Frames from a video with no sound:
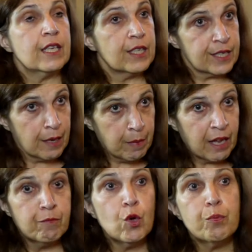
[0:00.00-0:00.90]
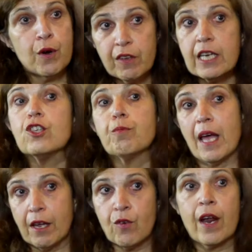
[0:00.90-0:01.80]
and some have more privileged
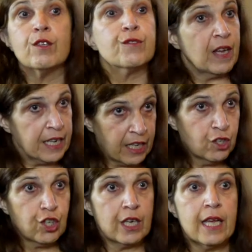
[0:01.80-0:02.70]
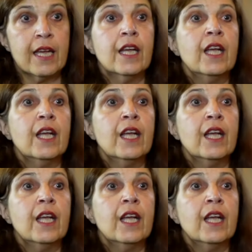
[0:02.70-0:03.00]
backgrounds financially.